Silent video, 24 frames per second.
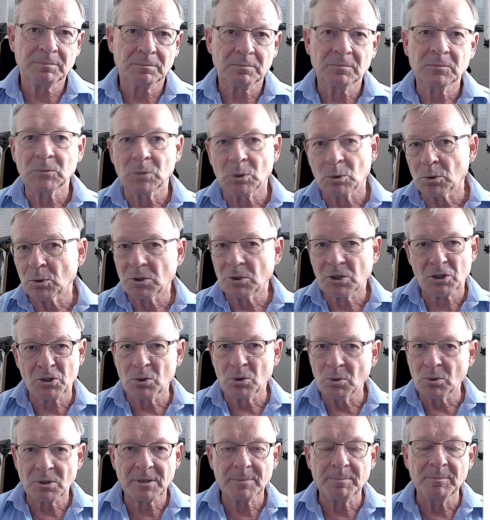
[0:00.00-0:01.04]
or store
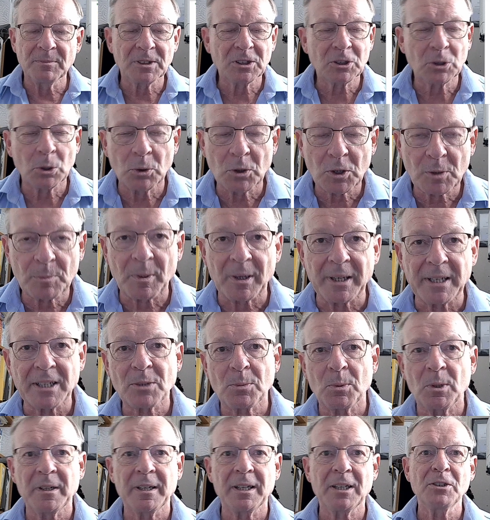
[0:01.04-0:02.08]
space
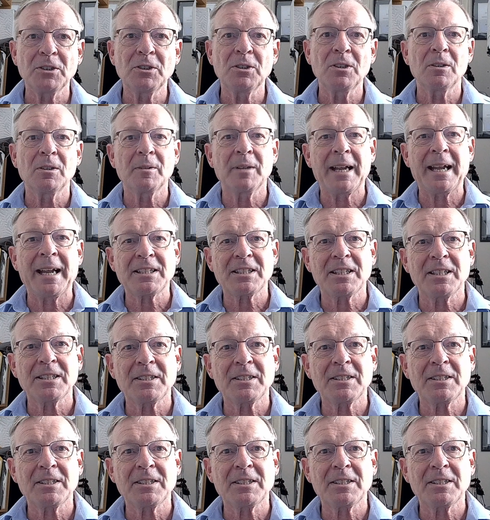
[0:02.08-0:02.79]
where I can access